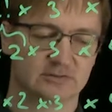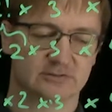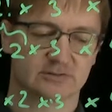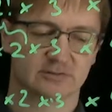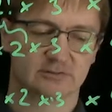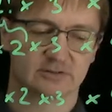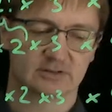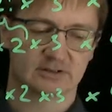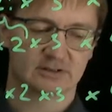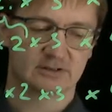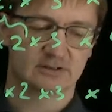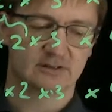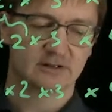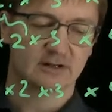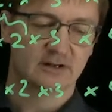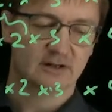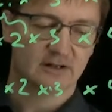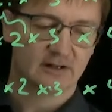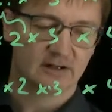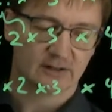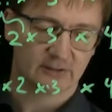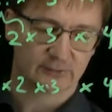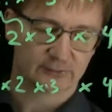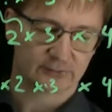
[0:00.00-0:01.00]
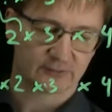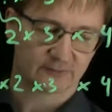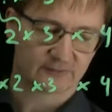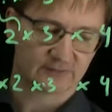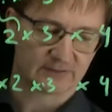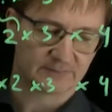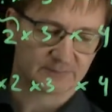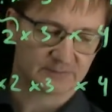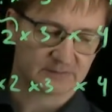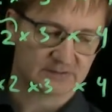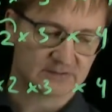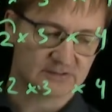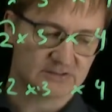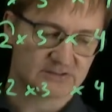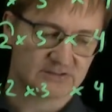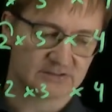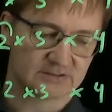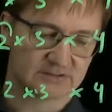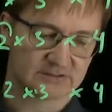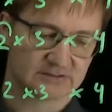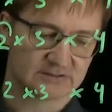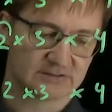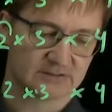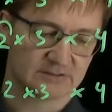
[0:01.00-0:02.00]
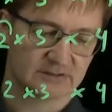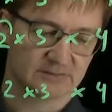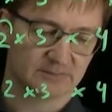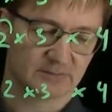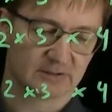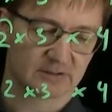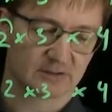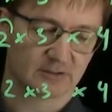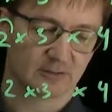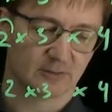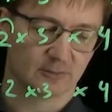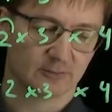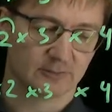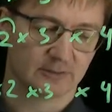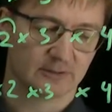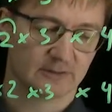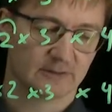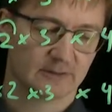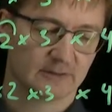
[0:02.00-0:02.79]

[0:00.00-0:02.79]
So there are a lot of repetitions in my code.